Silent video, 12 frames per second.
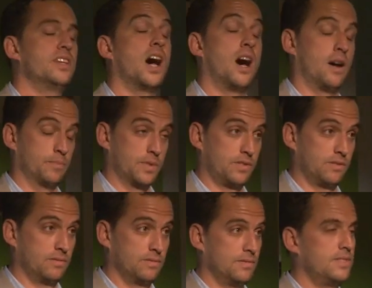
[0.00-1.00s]
TOMS,
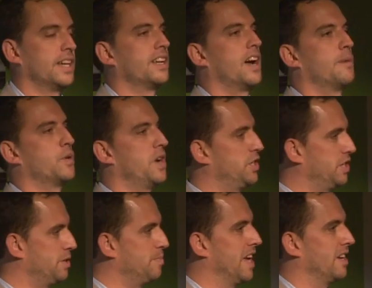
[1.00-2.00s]
Ticket
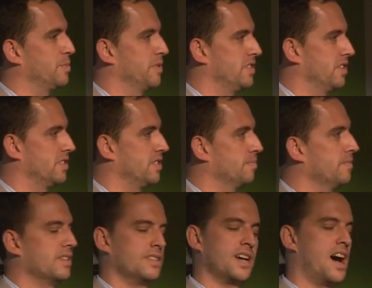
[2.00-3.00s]
Operations Management System.
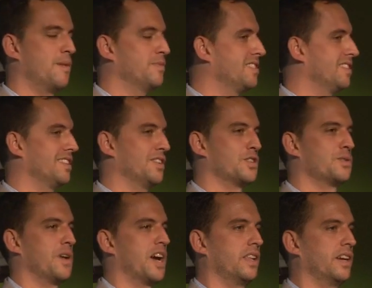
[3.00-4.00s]
Tom is sitting there
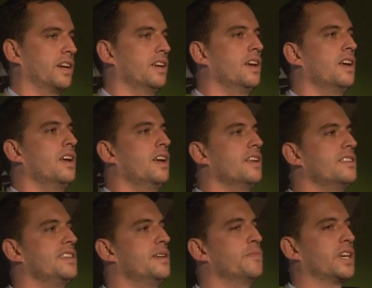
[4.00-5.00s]
smiling.
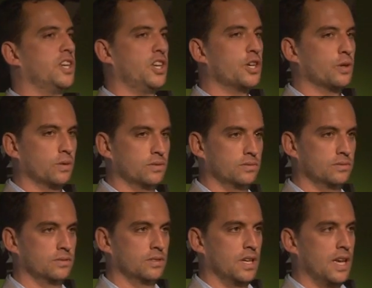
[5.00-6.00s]
Tim McHugh
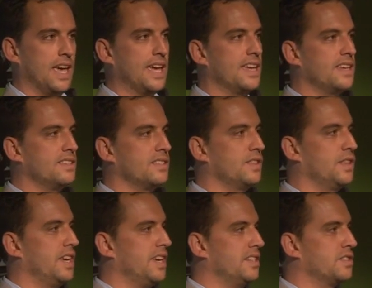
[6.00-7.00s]
is
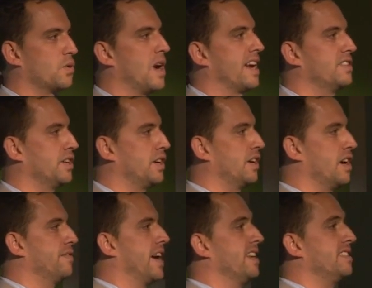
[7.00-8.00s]
the director
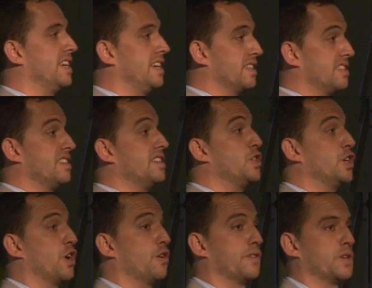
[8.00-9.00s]
of I T, the C
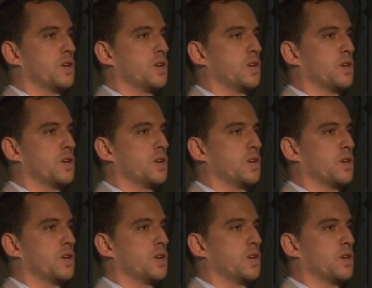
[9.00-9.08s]
T O for